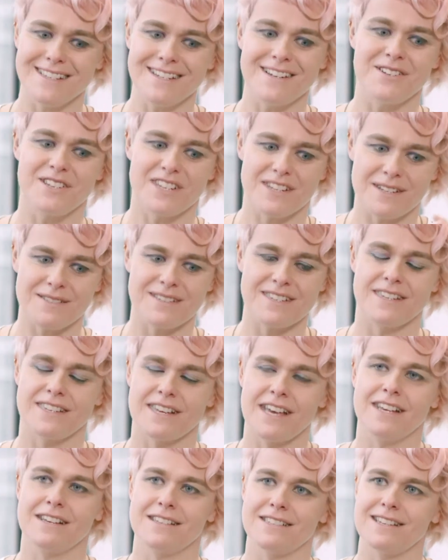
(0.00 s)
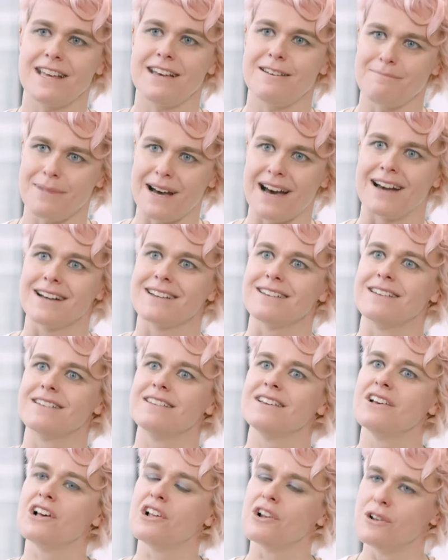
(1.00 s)
to take a step back and
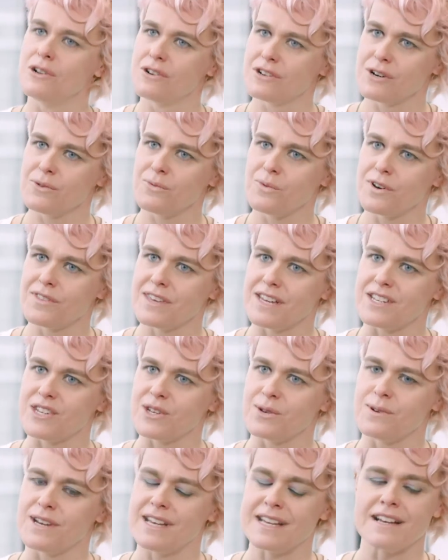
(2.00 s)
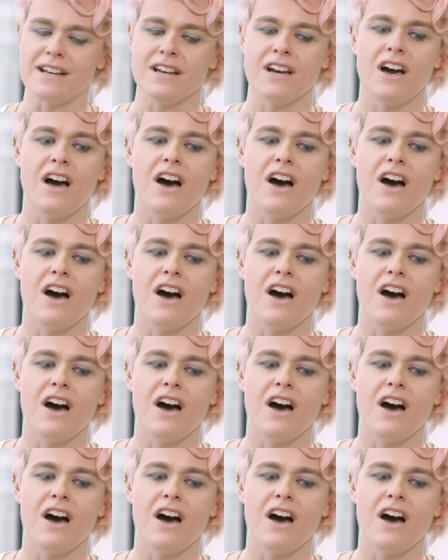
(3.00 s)
look at what they're doing,